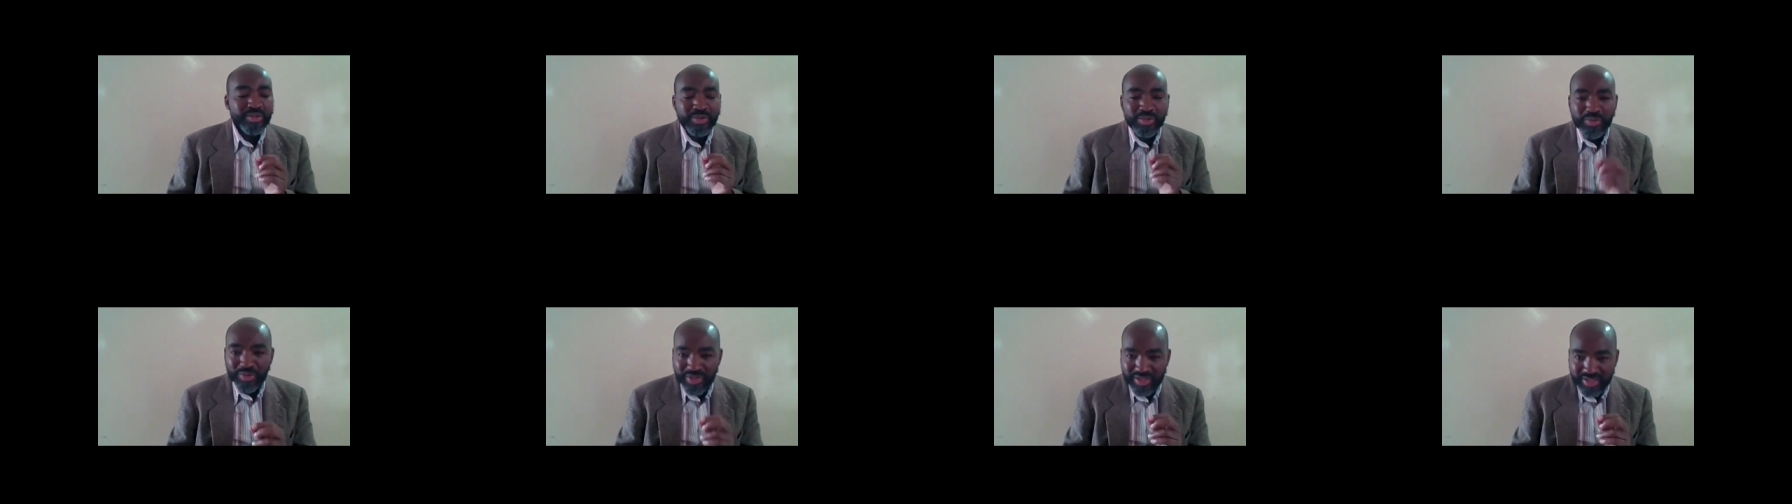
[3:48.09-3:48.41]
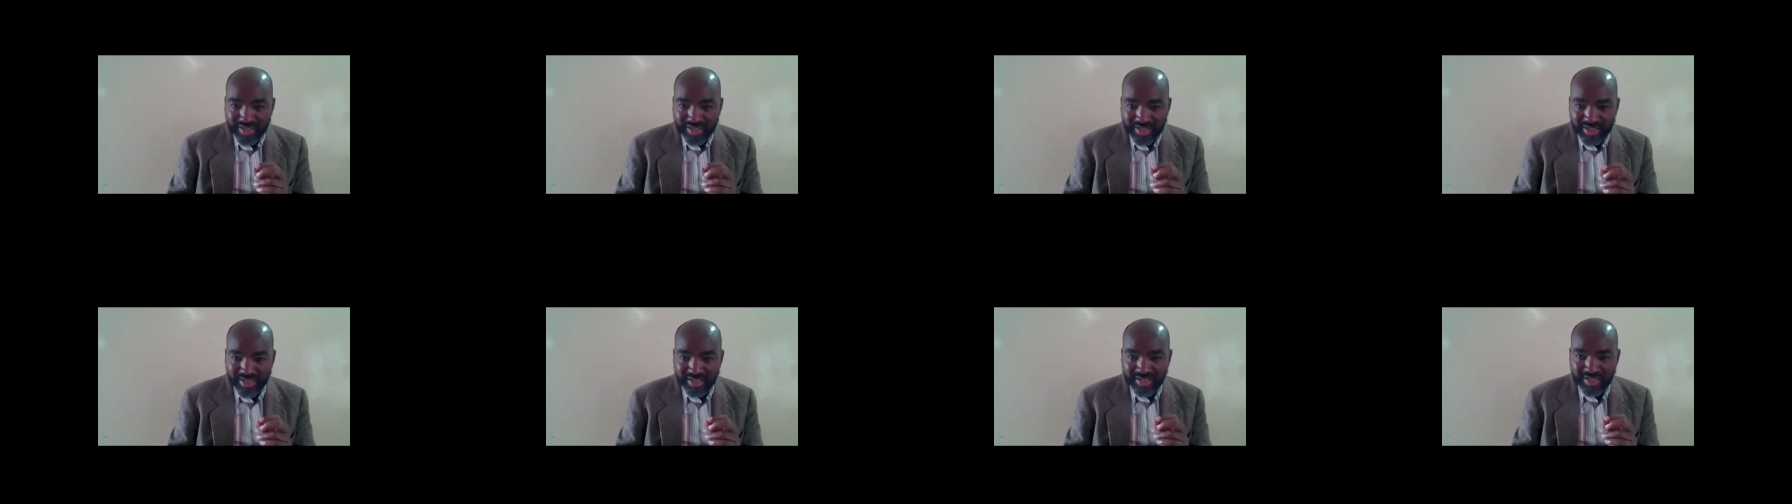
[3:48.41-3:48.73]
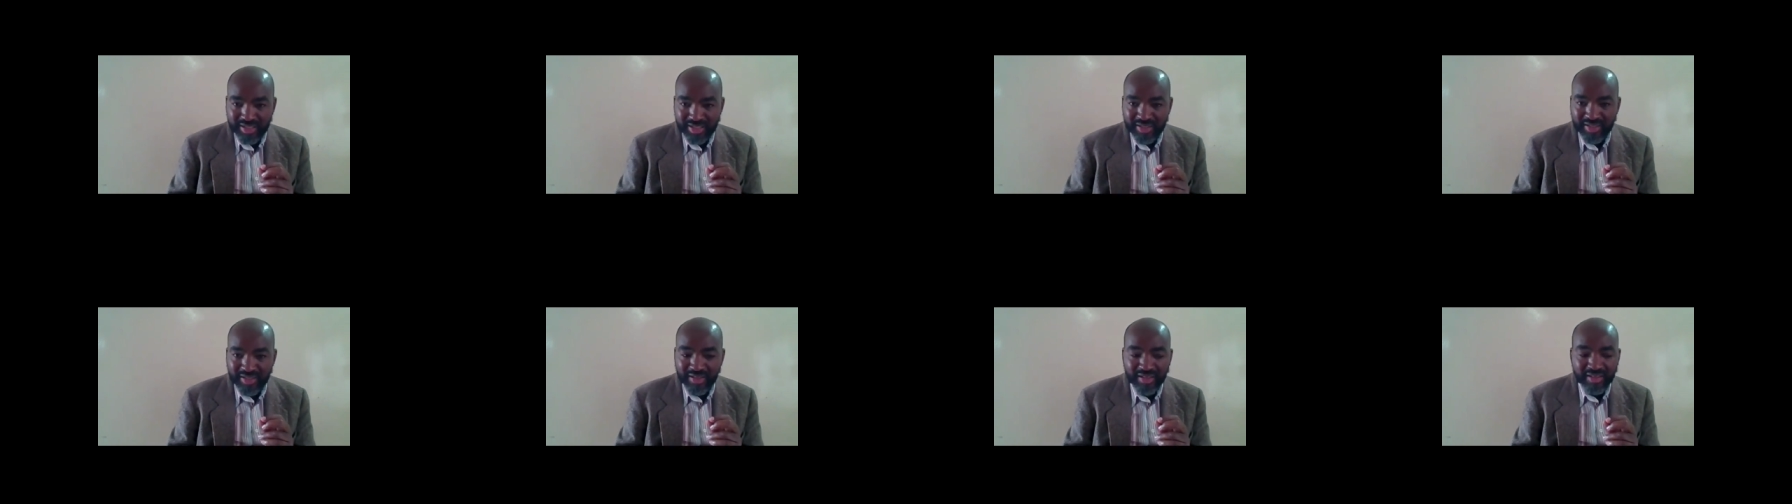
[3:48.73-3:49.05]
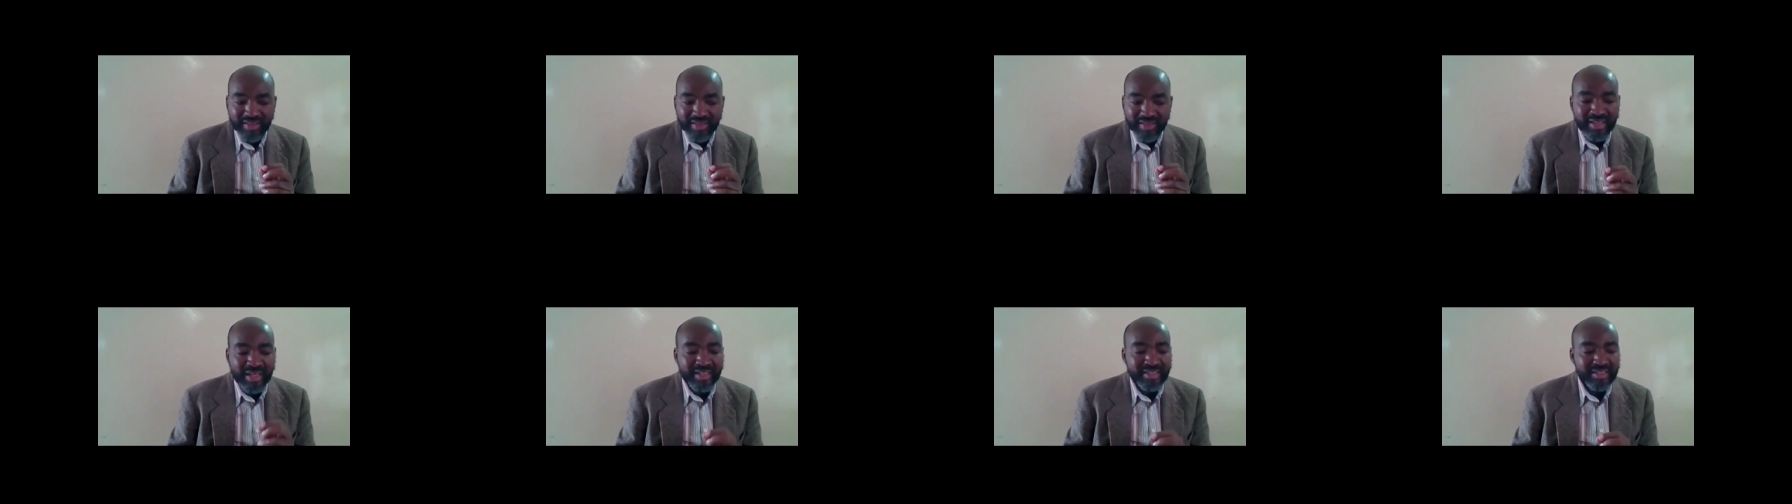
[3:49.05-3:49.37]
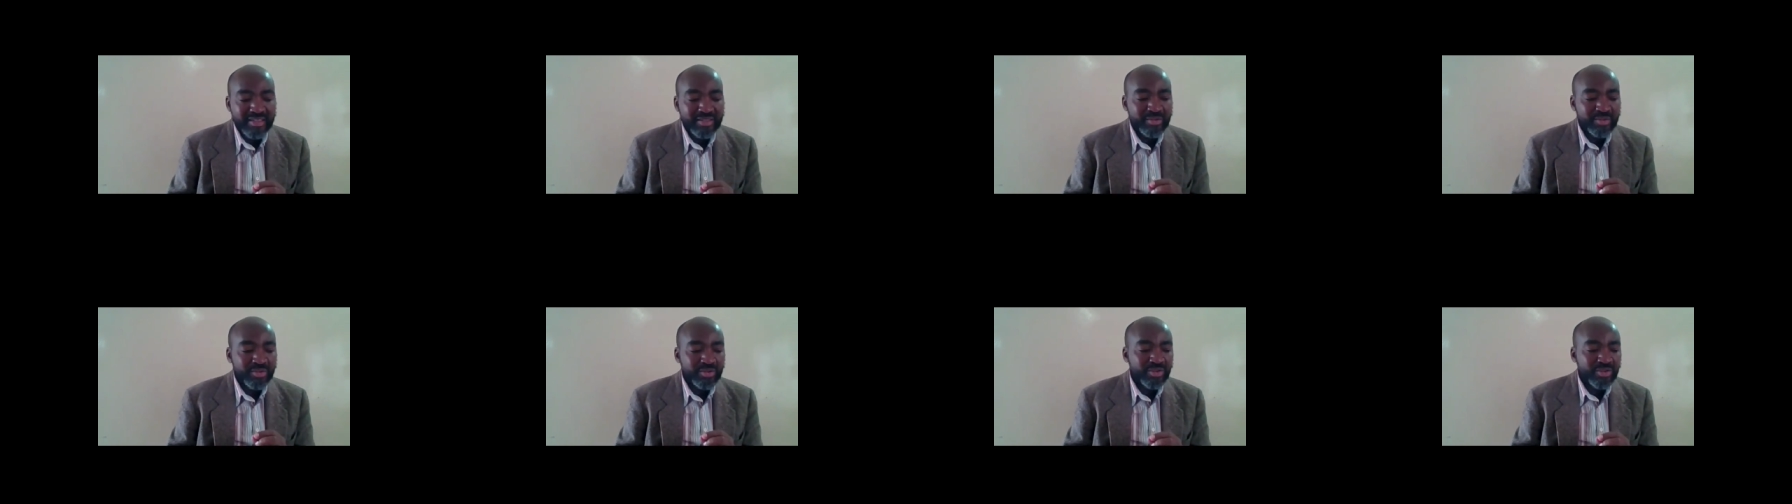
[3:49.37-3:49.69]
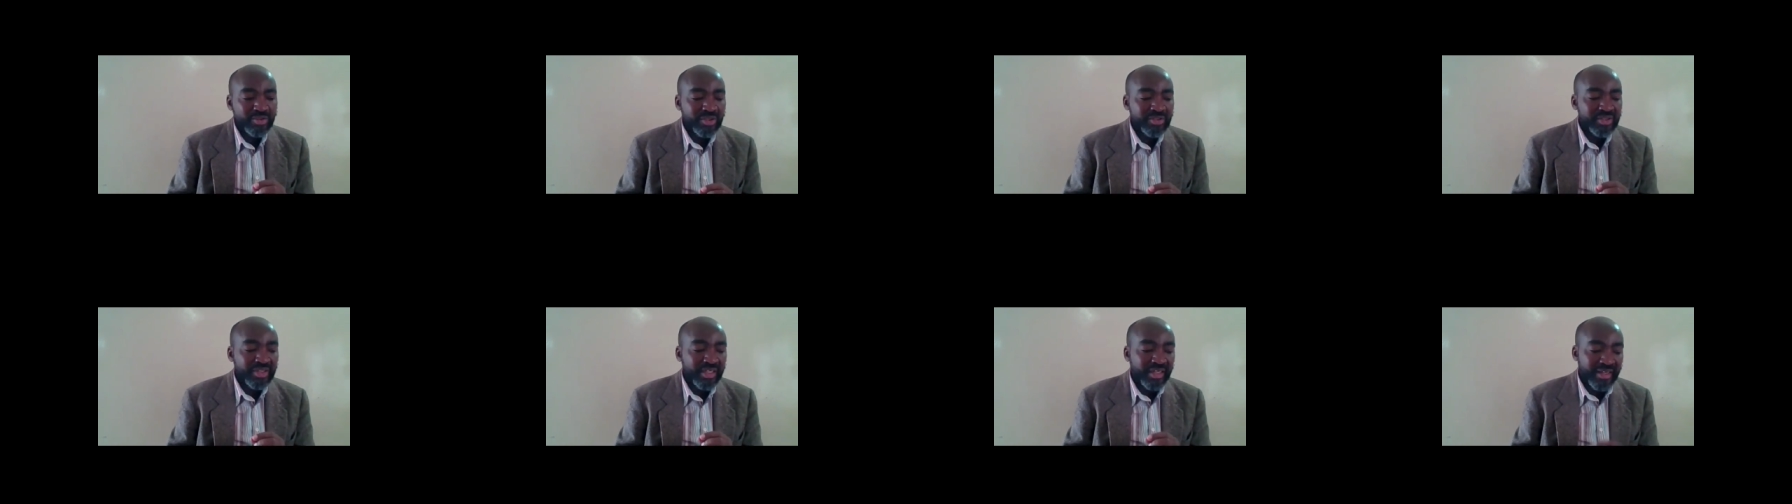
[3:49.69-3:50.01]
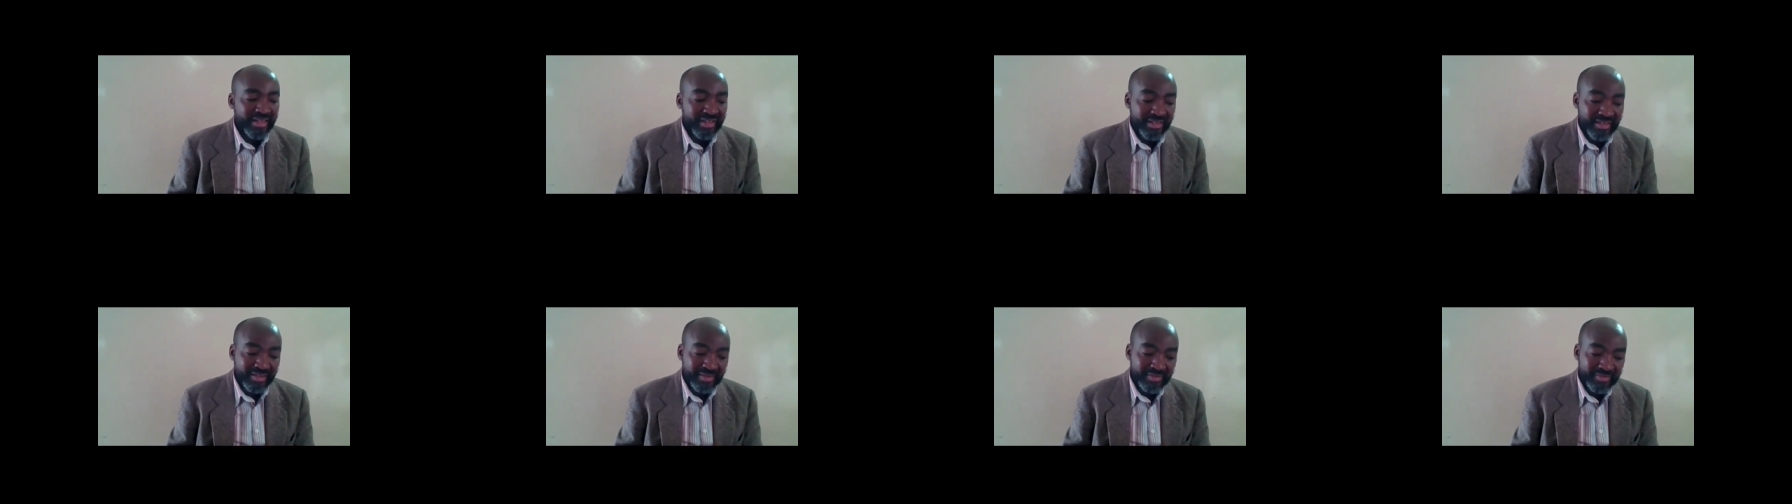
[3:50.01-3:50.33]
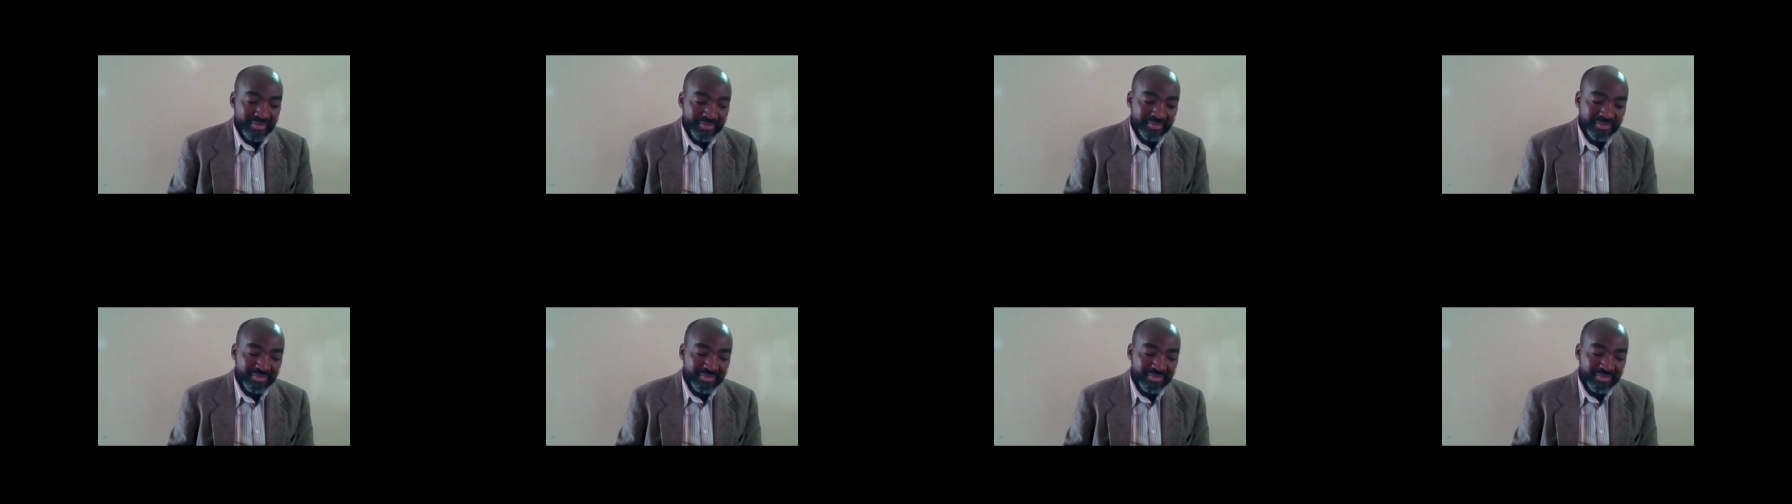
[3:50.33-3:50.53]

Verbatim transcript: truths that do not end.